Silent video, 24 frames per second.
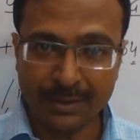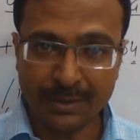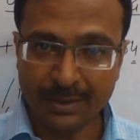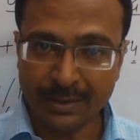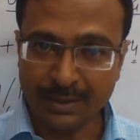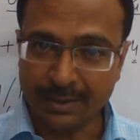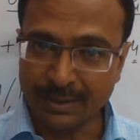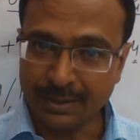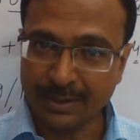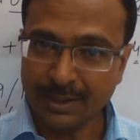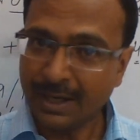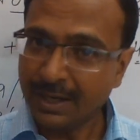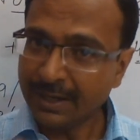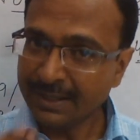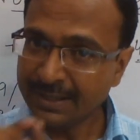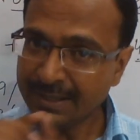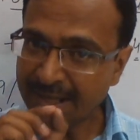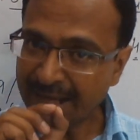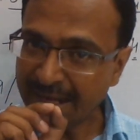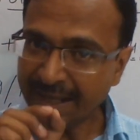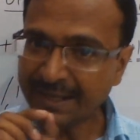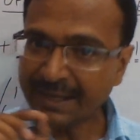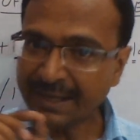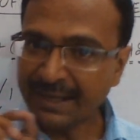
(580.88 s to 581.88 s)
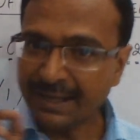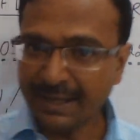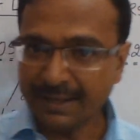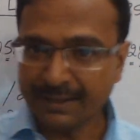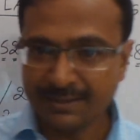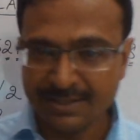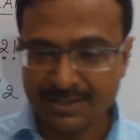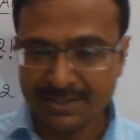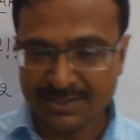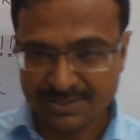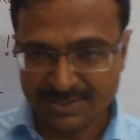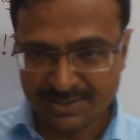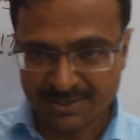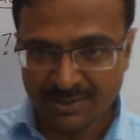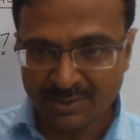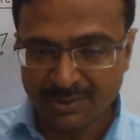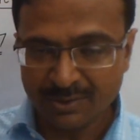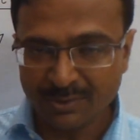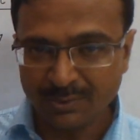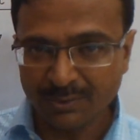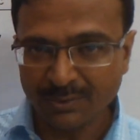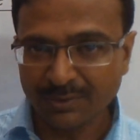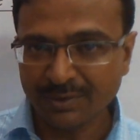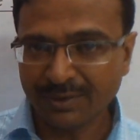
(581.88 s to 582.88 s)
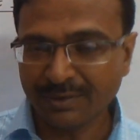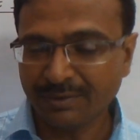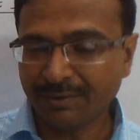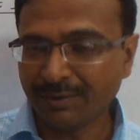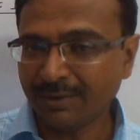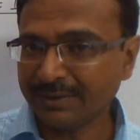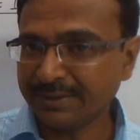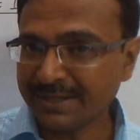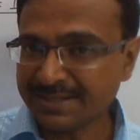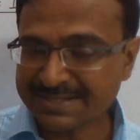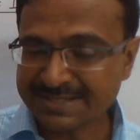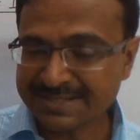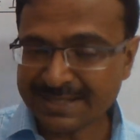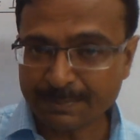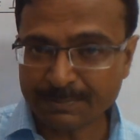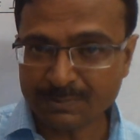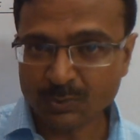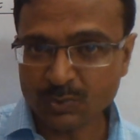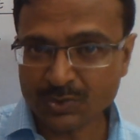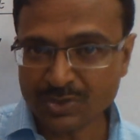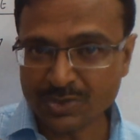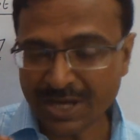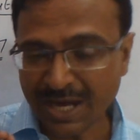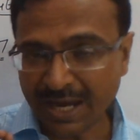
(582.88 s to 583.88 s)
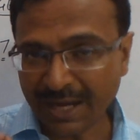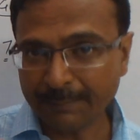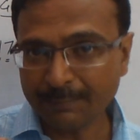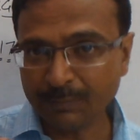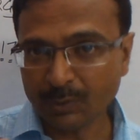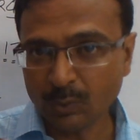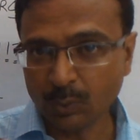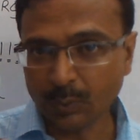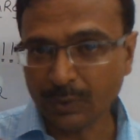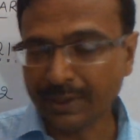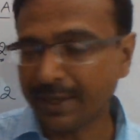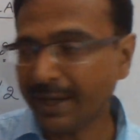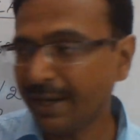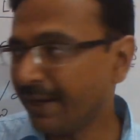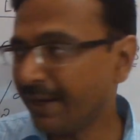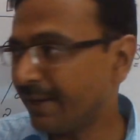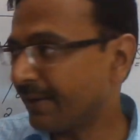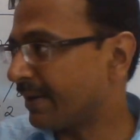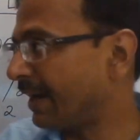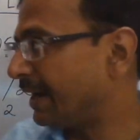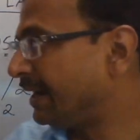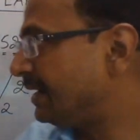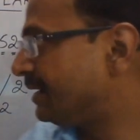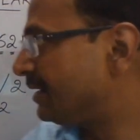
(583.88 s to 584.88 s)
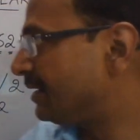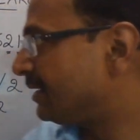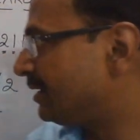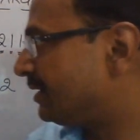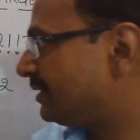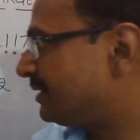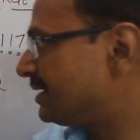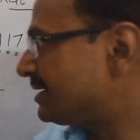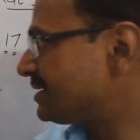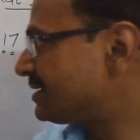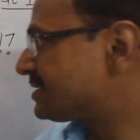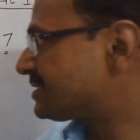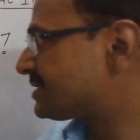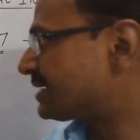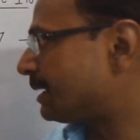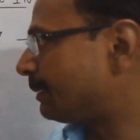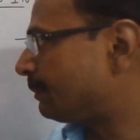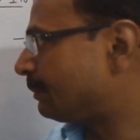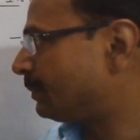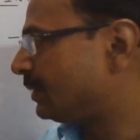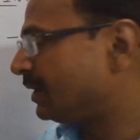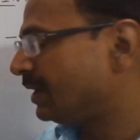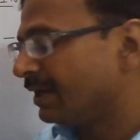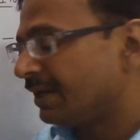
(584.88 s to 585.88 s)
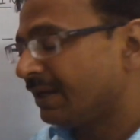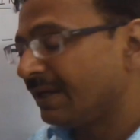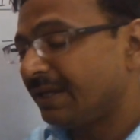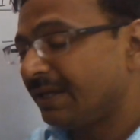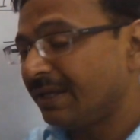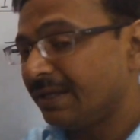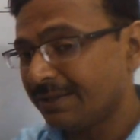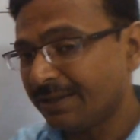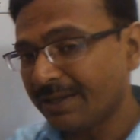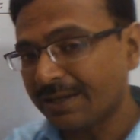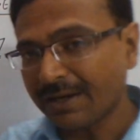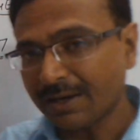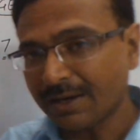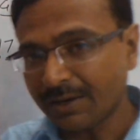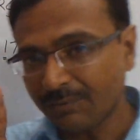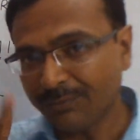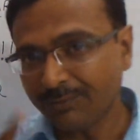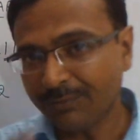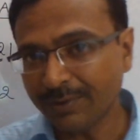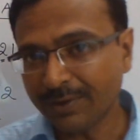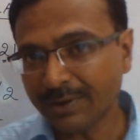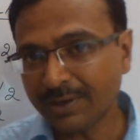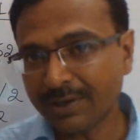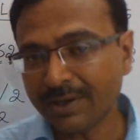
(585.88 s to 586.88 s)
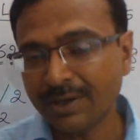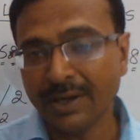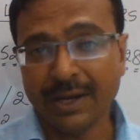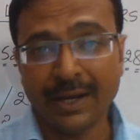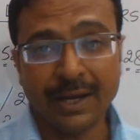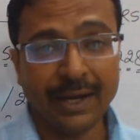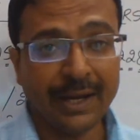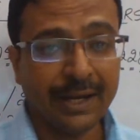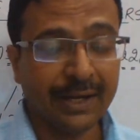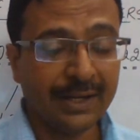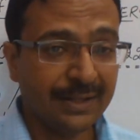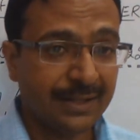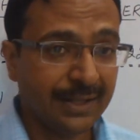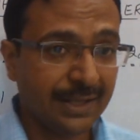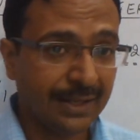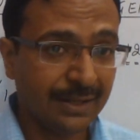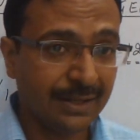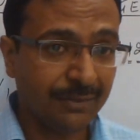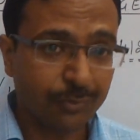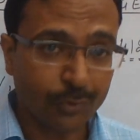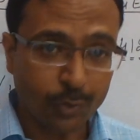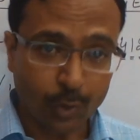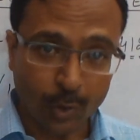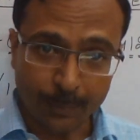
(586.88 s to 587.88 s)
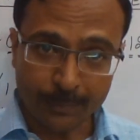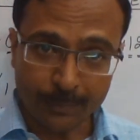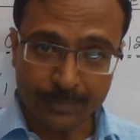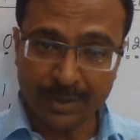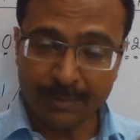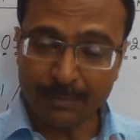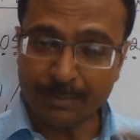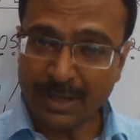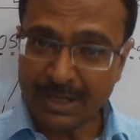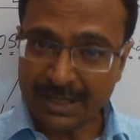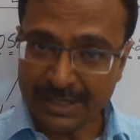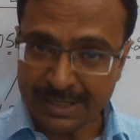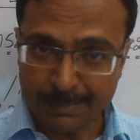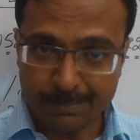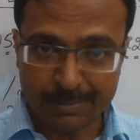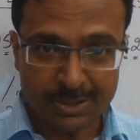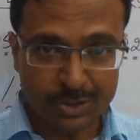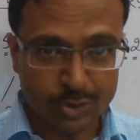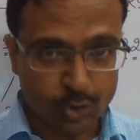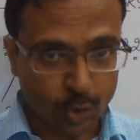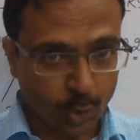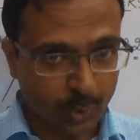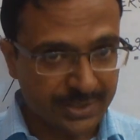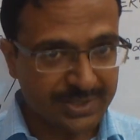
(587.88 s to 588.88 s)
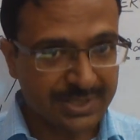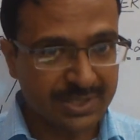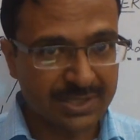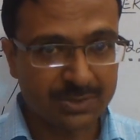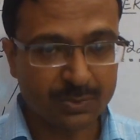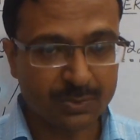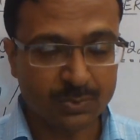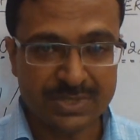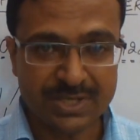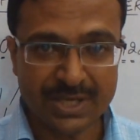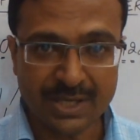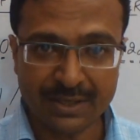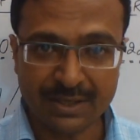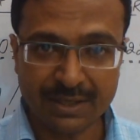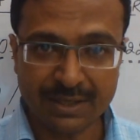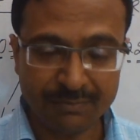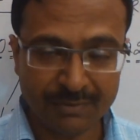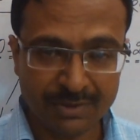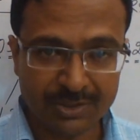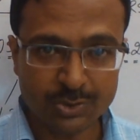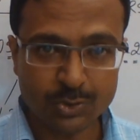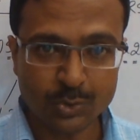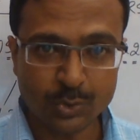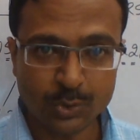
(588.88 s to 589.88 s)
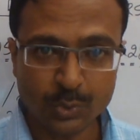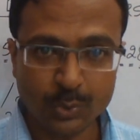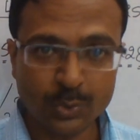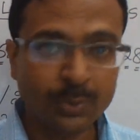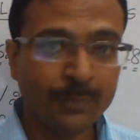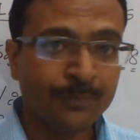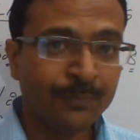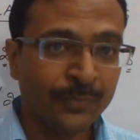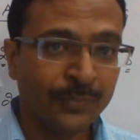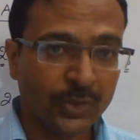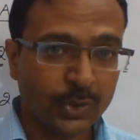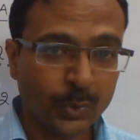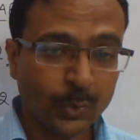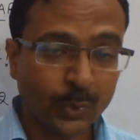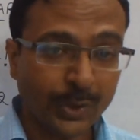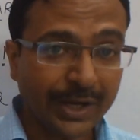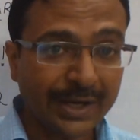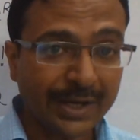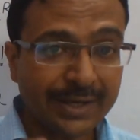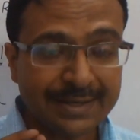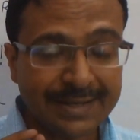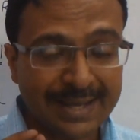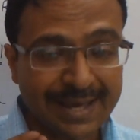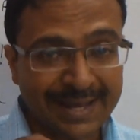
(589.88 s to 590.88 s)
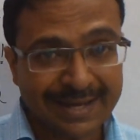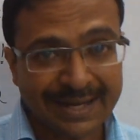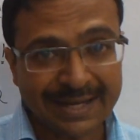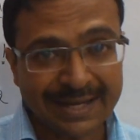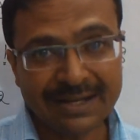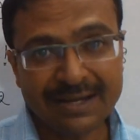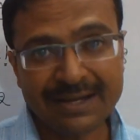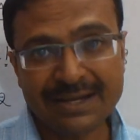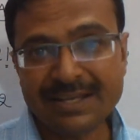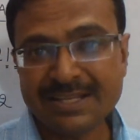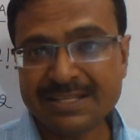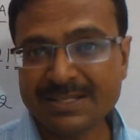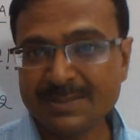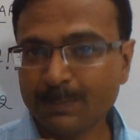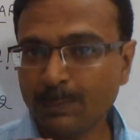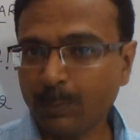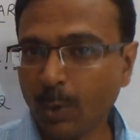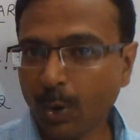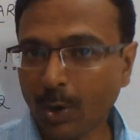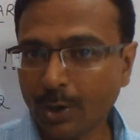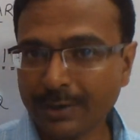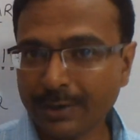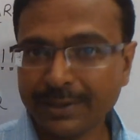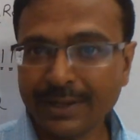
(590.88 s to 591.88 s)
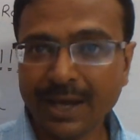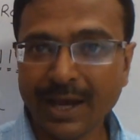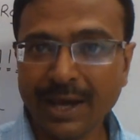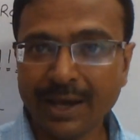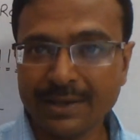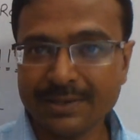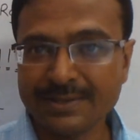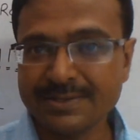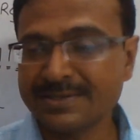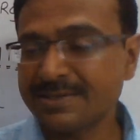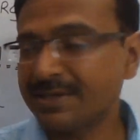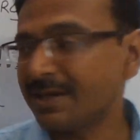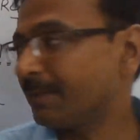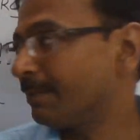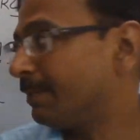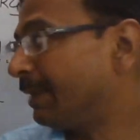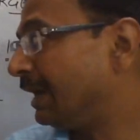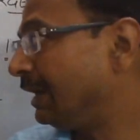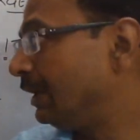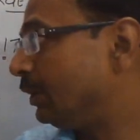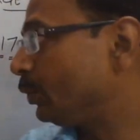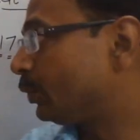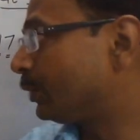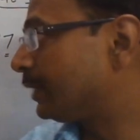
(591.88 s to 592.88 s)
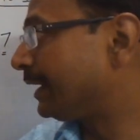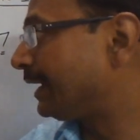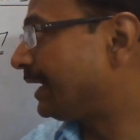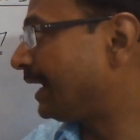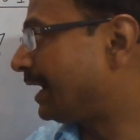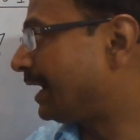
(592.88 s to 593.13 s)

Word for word: uh, underline like this uh, the steps which I am doing, and write this step in the rough work, and then from the multiple choices which are given to you, you can directly spot the answer by looking